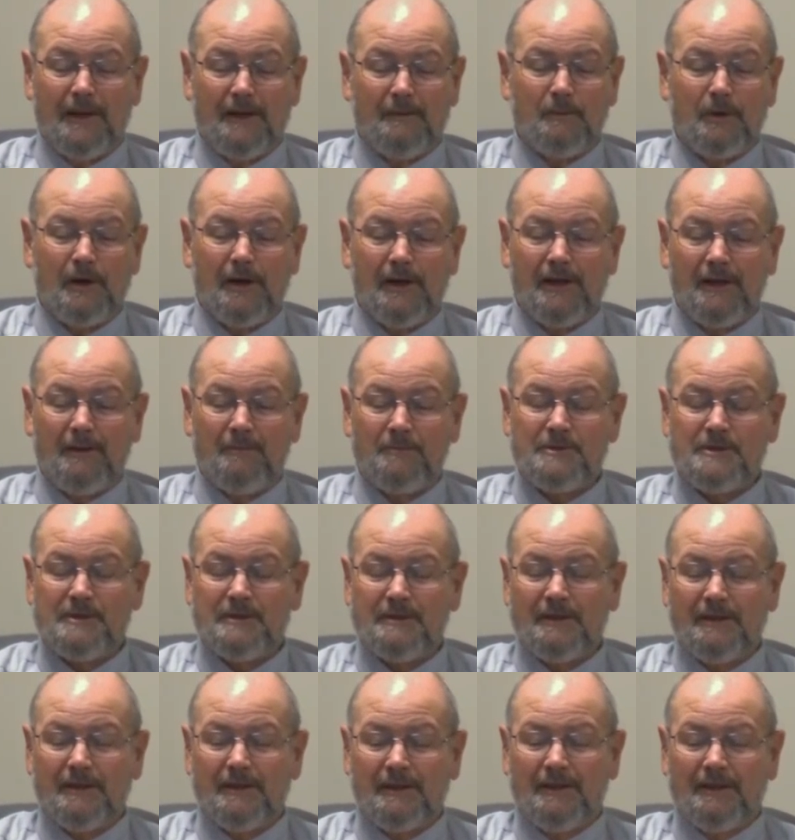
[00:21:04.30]
Abraham's
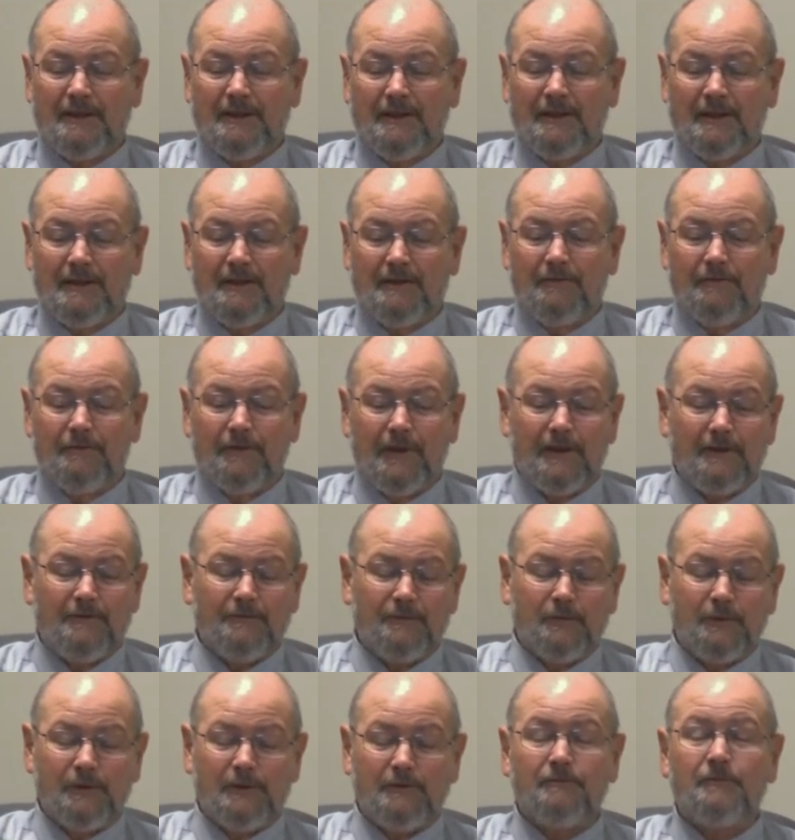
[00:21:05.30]

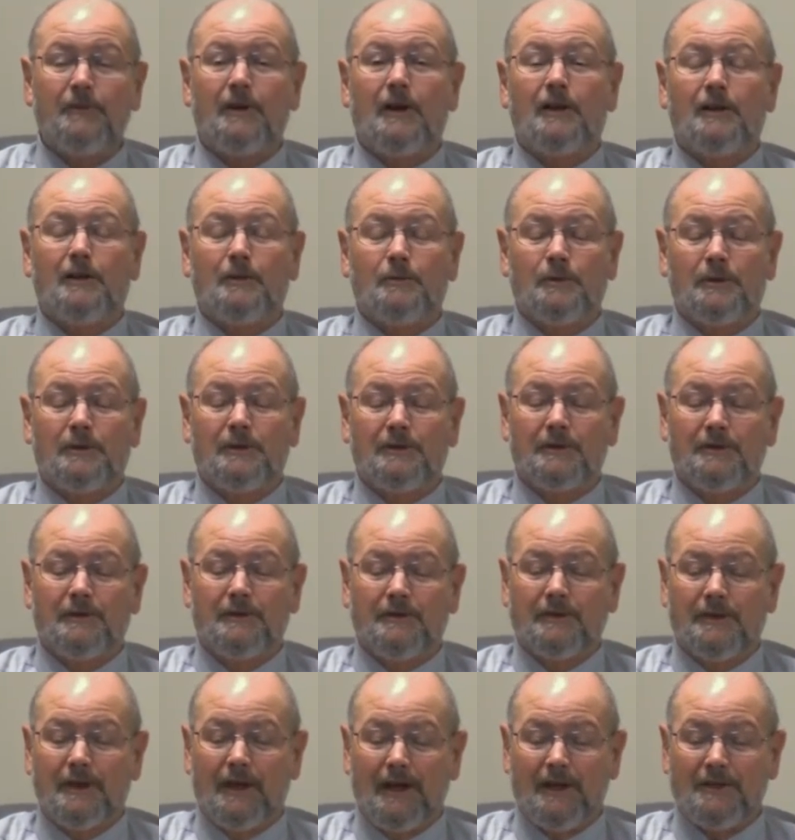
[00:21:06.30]
faithfully following
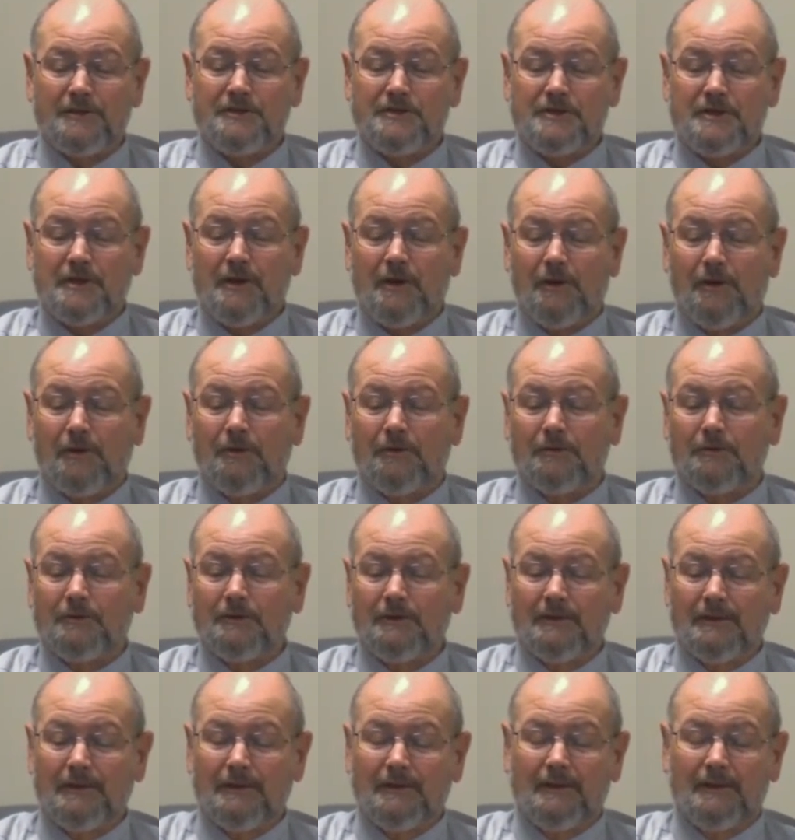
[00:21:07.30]
God's call,
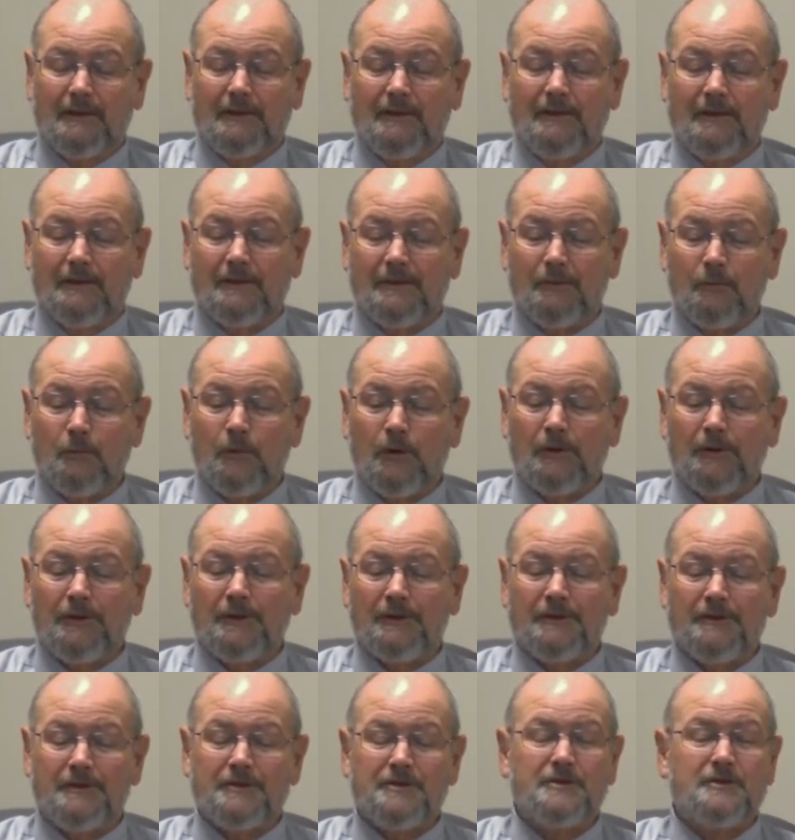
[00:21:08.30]
the
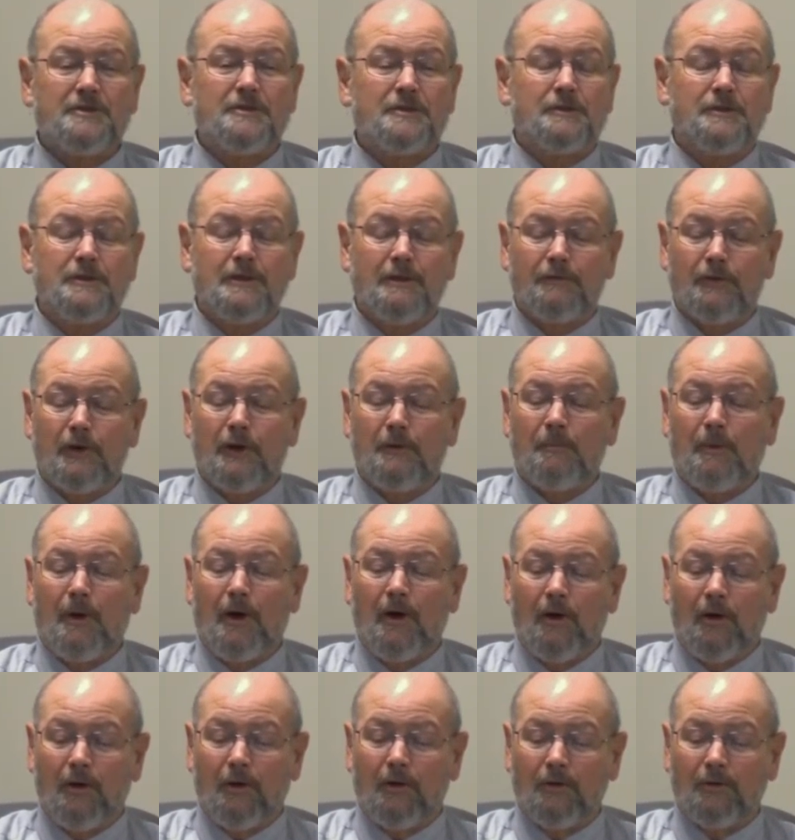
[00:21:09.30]
willingness to give up
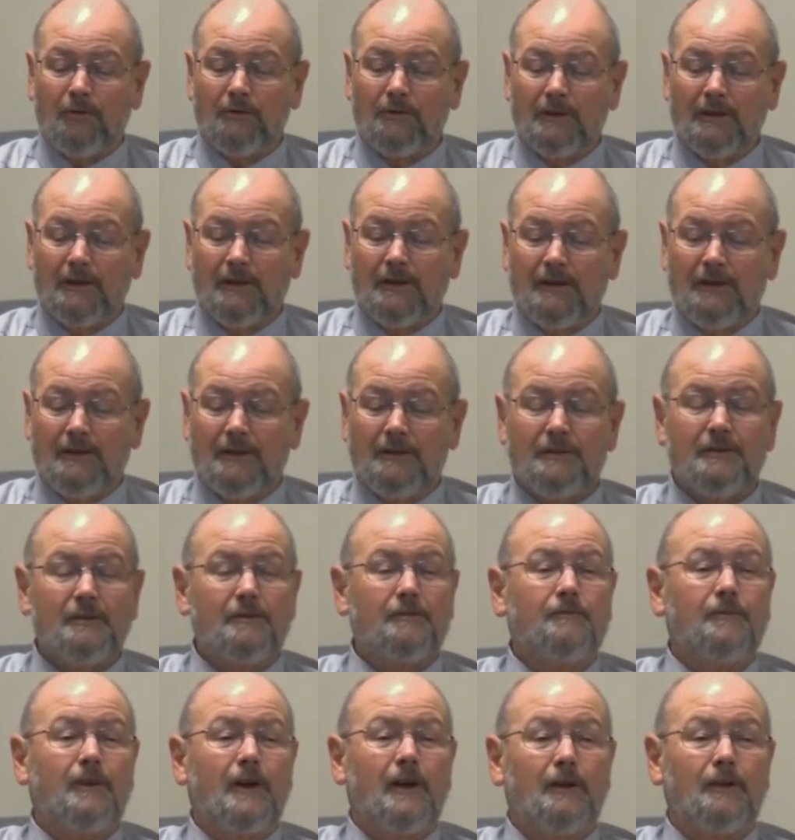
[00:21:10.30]
all to
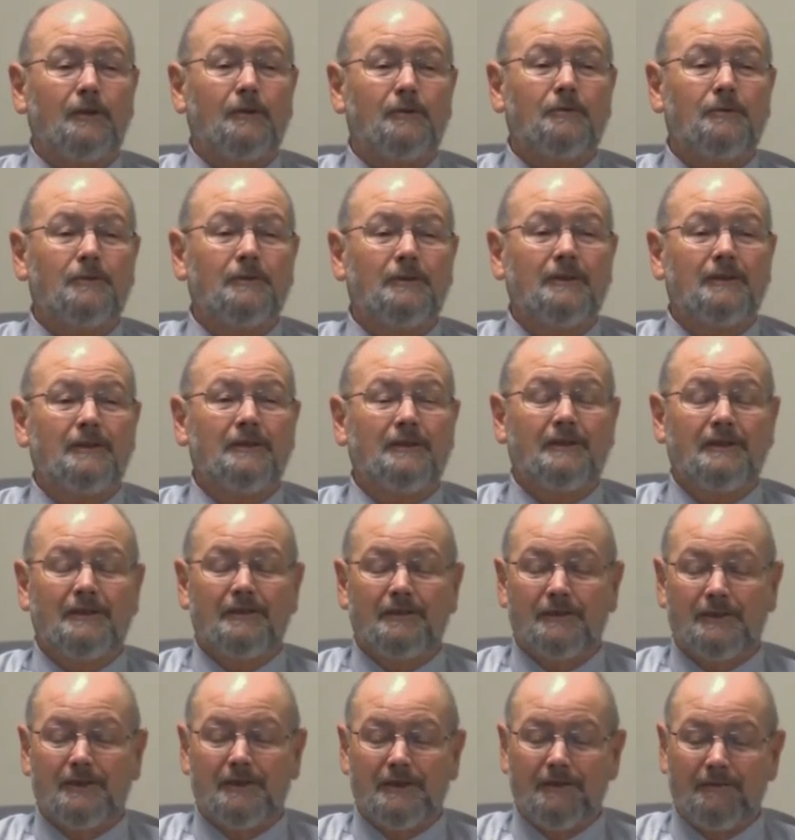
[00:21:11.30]
follow
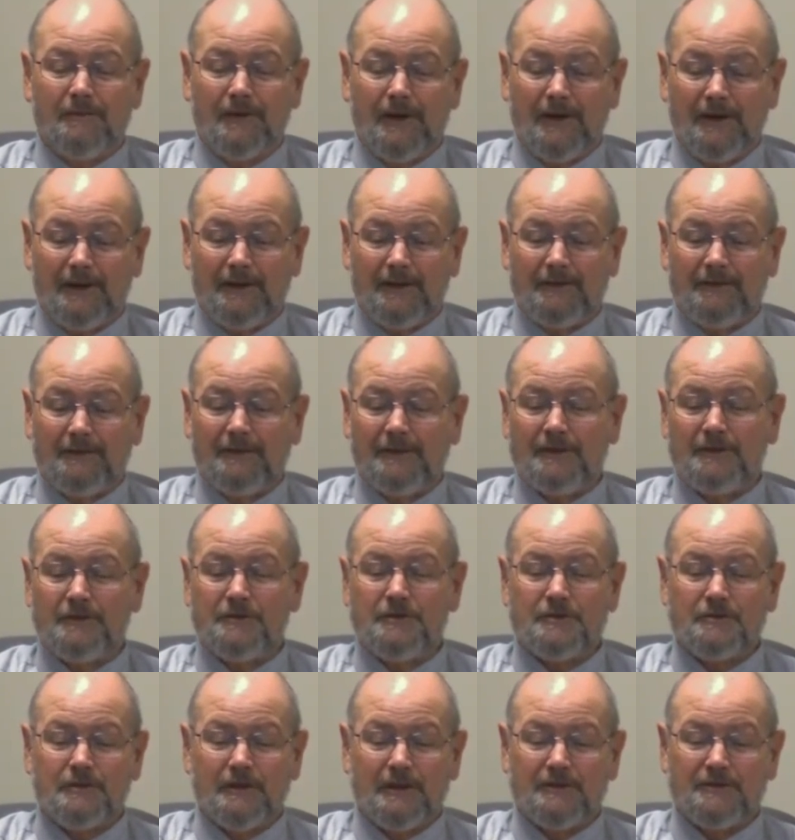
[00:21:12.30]
the divine
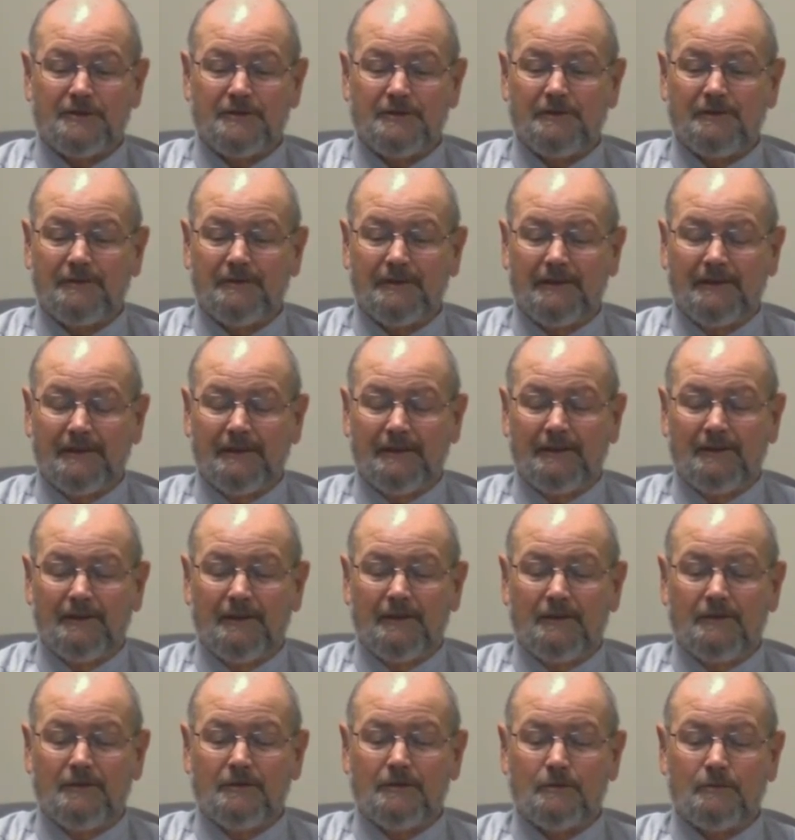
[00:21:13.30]
instruction,
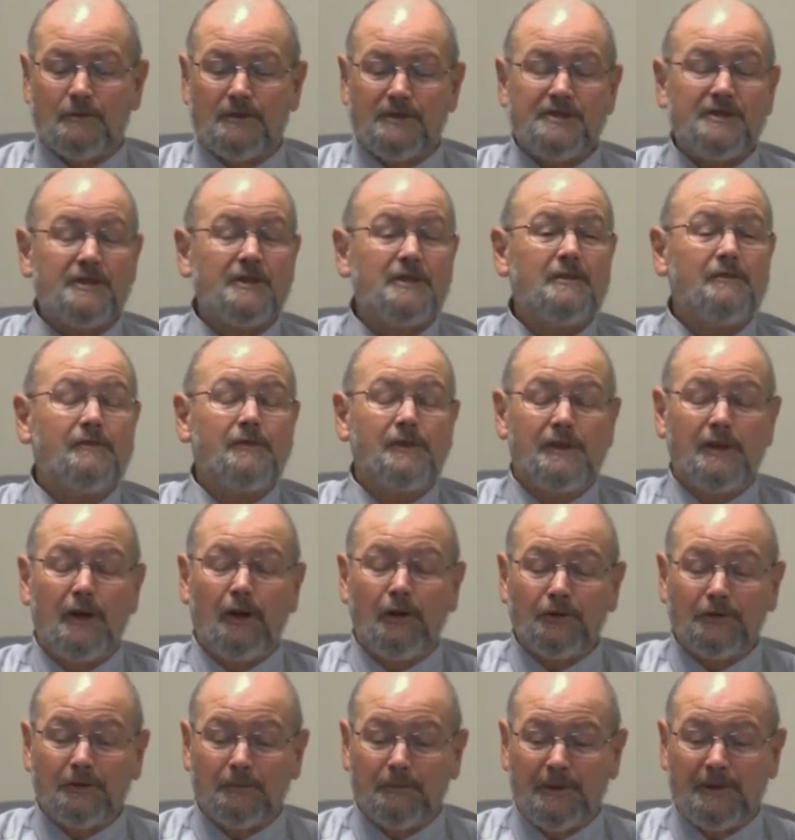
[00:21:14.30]
to receive the
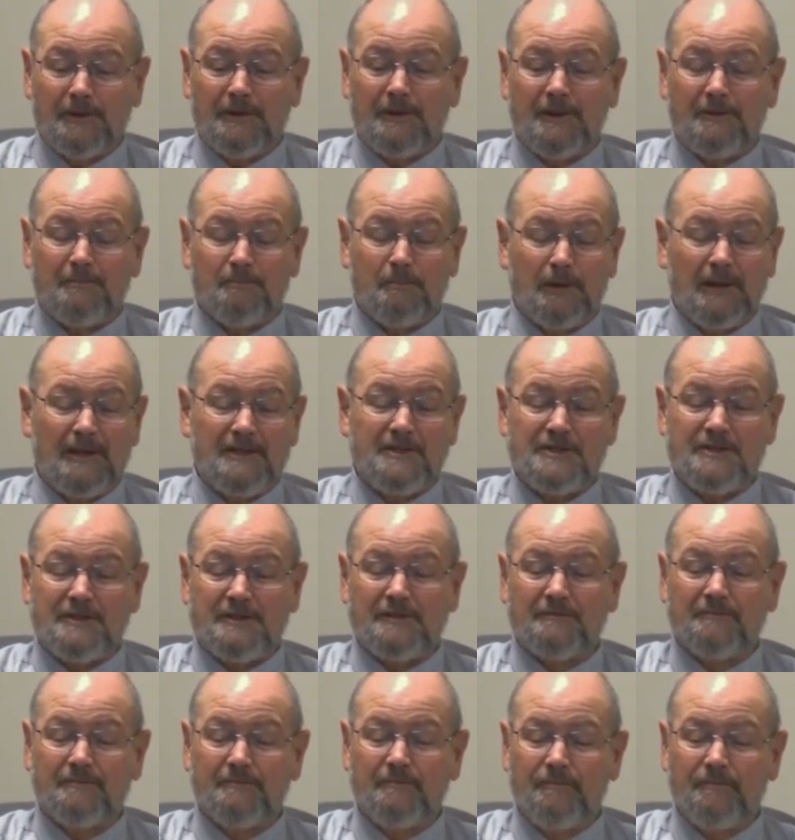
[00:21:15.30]
ultimate in blessing.